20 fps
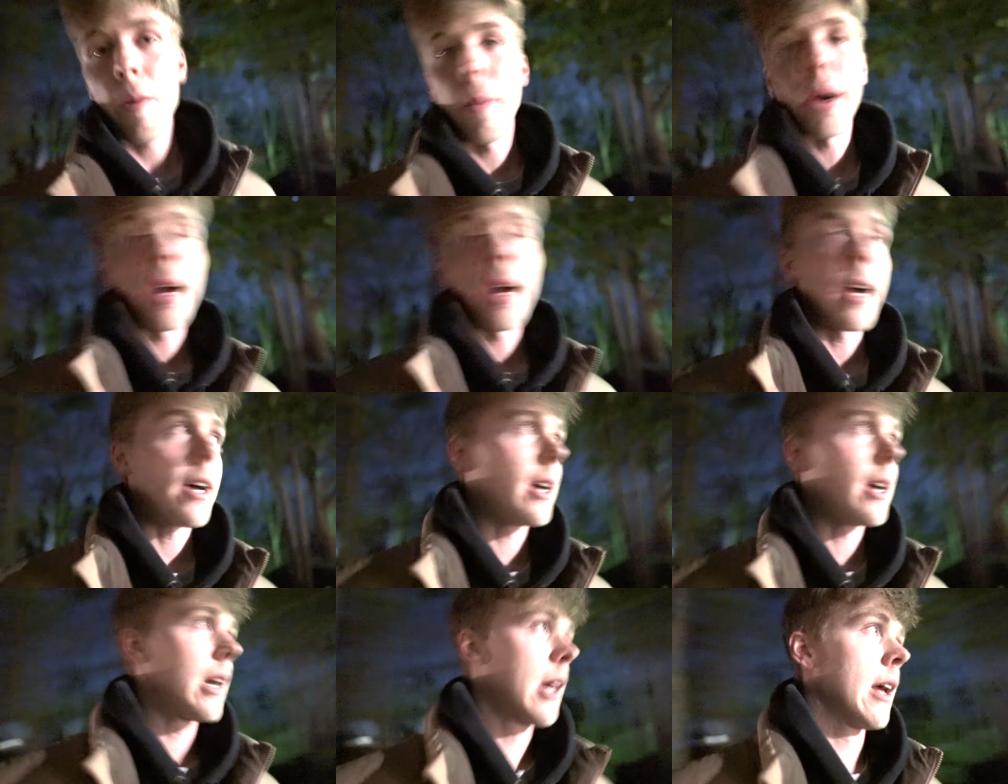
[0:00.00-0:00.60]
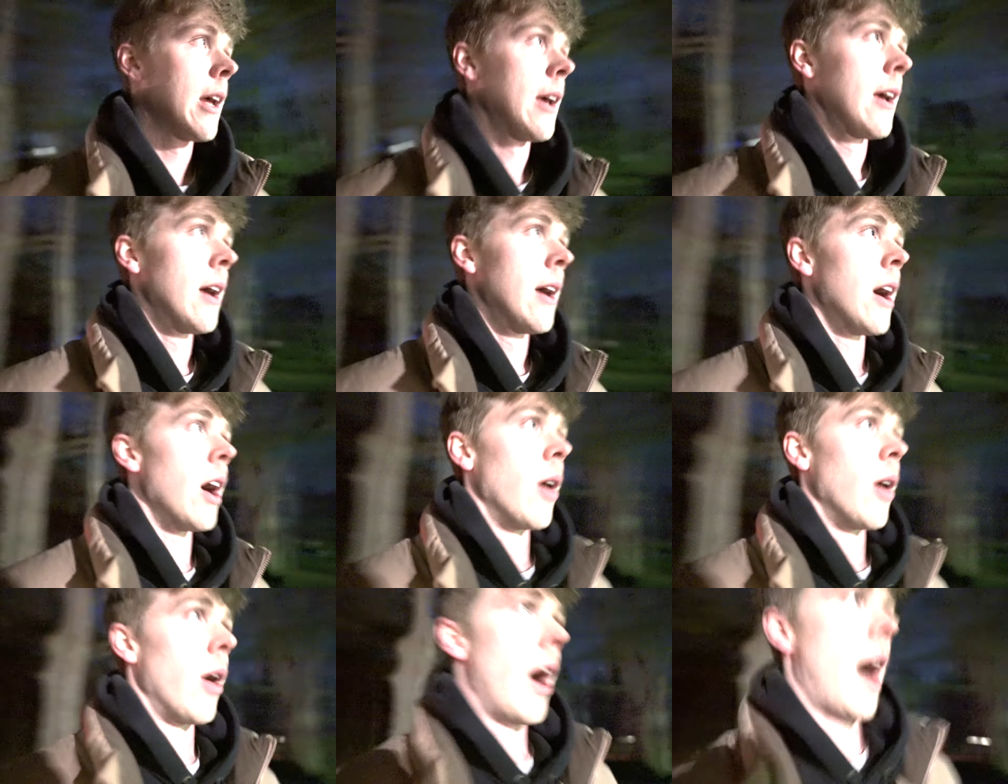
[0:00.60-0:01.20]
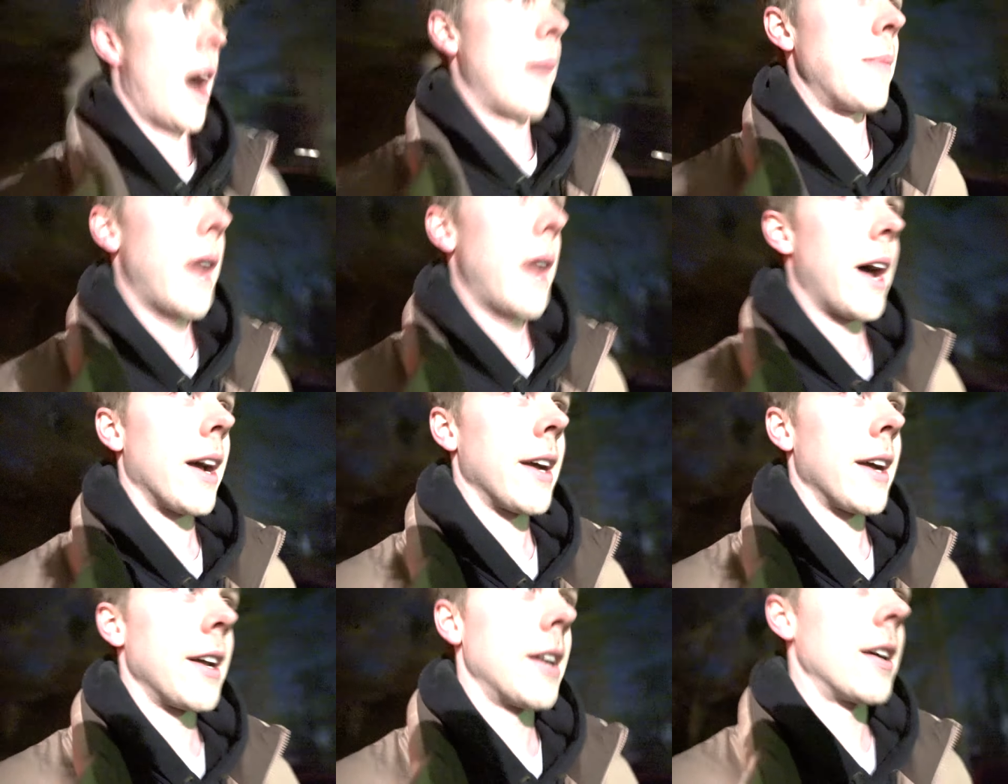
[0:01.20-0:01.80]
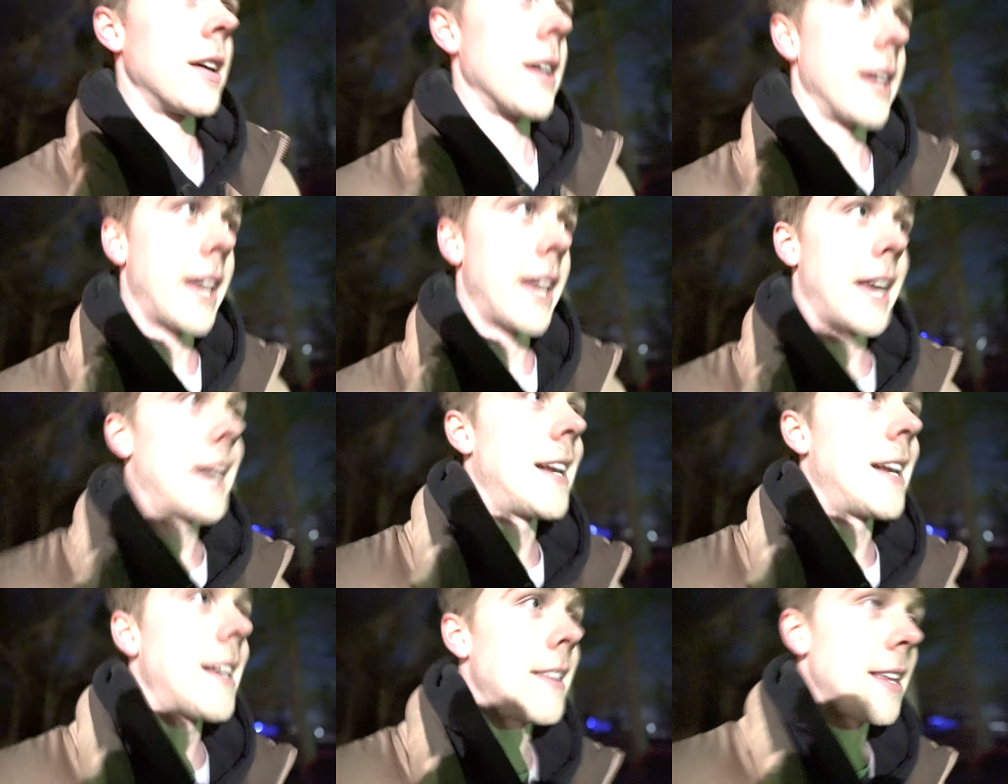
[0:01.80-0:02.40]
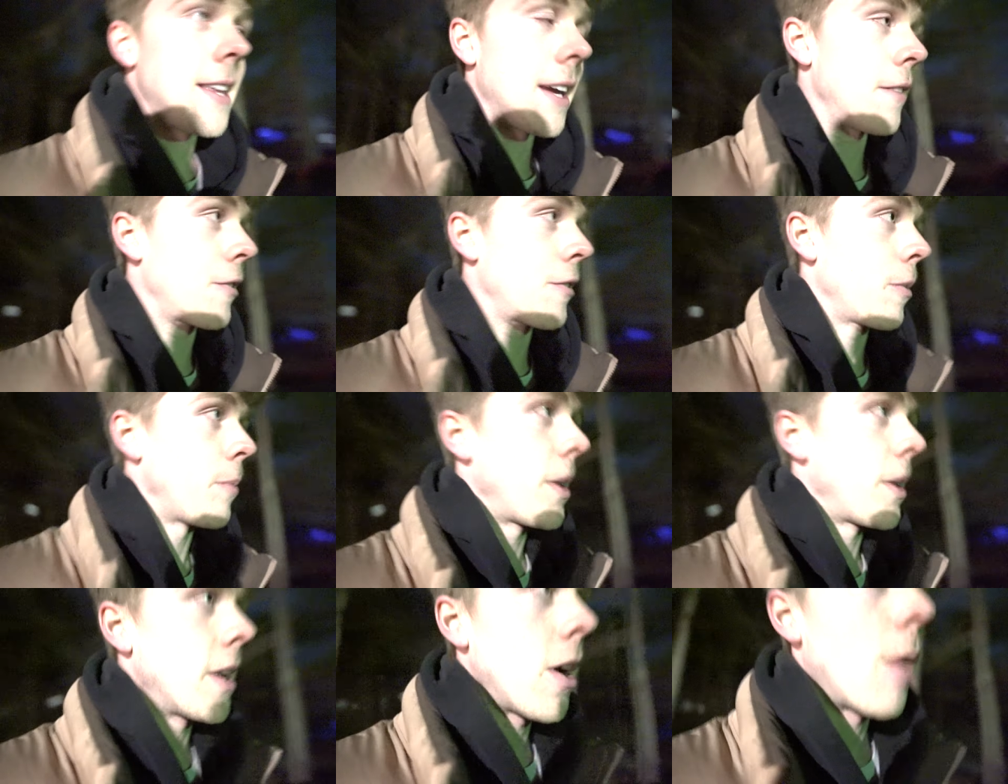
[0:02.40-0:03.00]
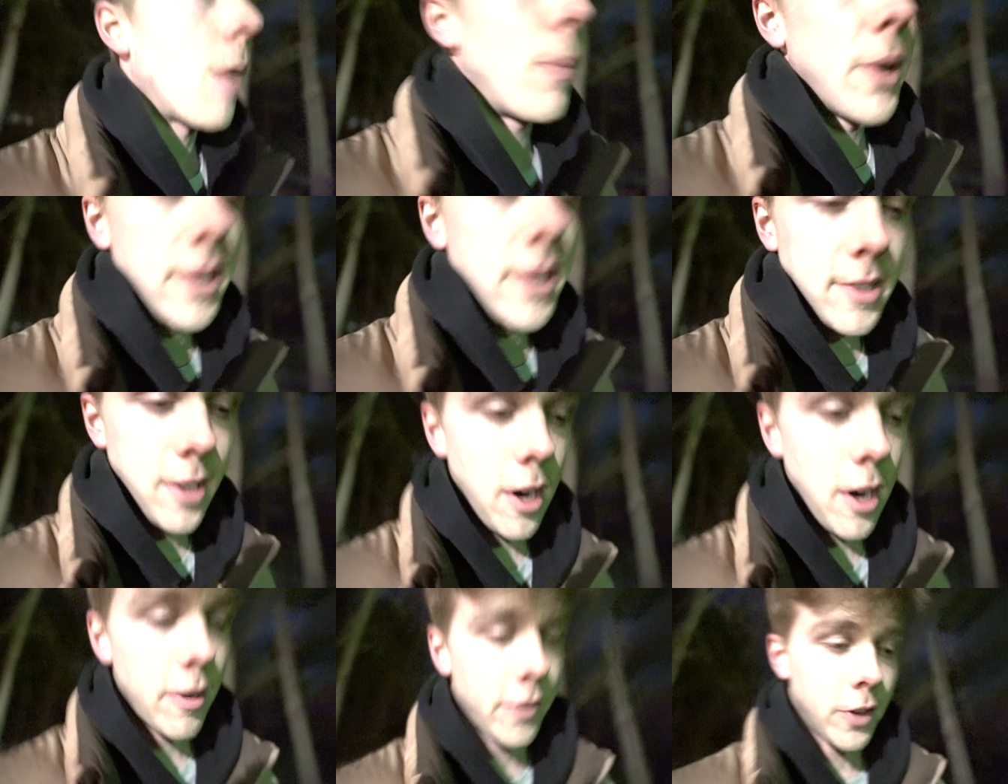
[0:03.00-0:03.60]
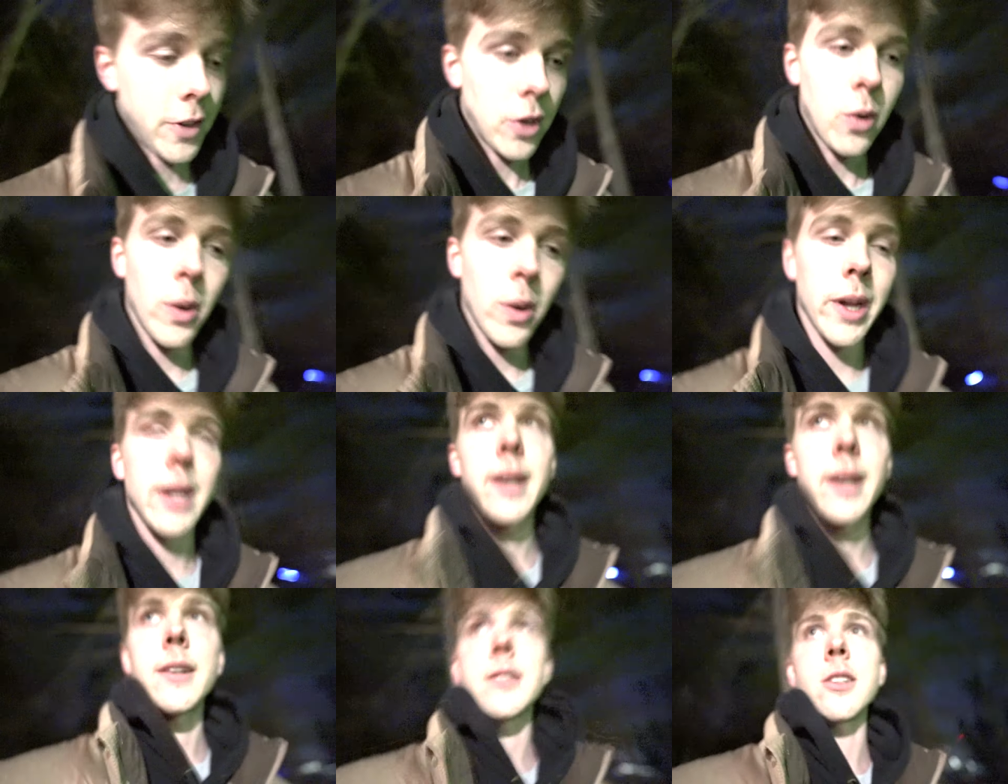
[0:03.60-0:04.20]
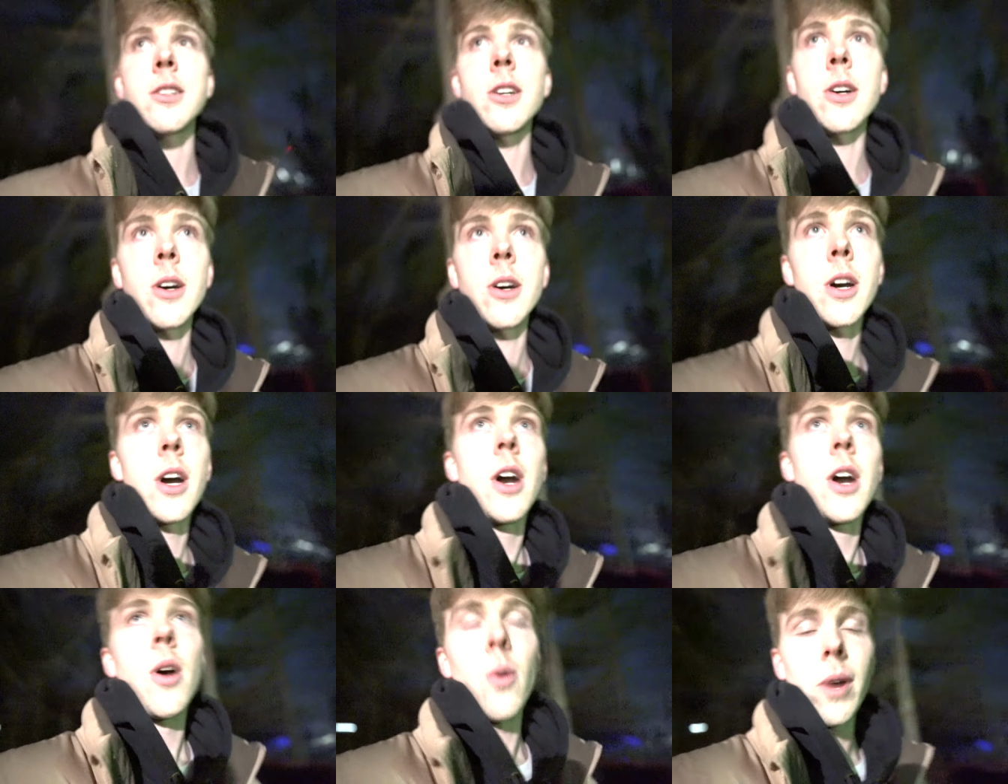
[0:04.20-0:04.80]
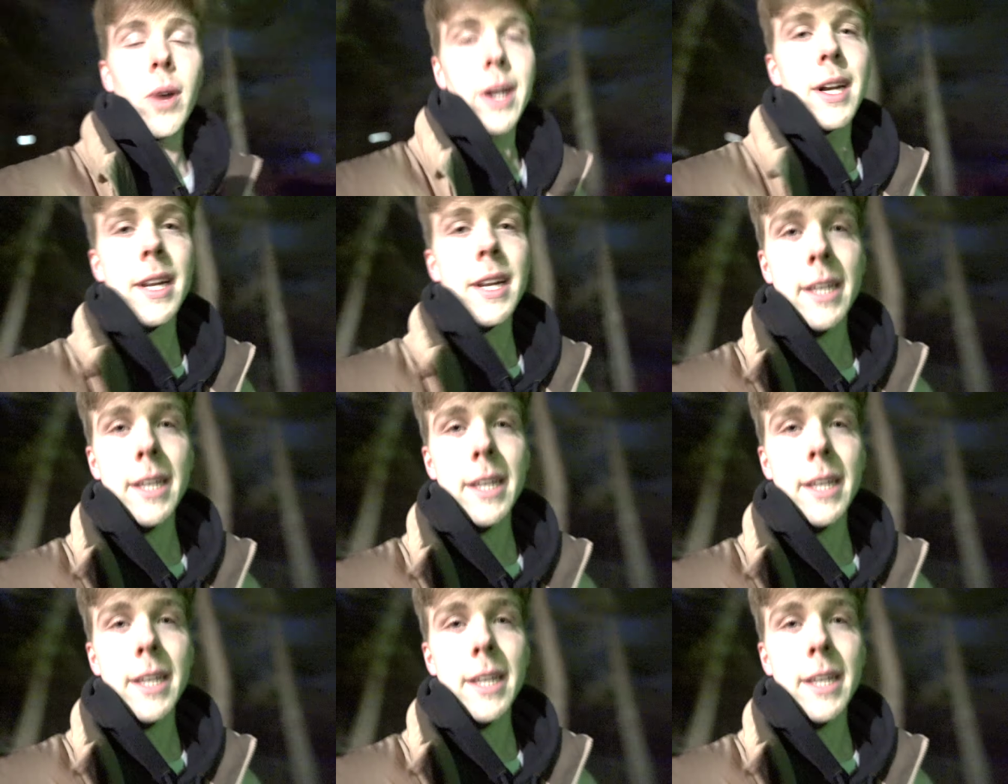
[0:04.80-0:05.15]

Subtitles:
but I'm not gonna get anything from being all pissed off and quitting, so we're gonna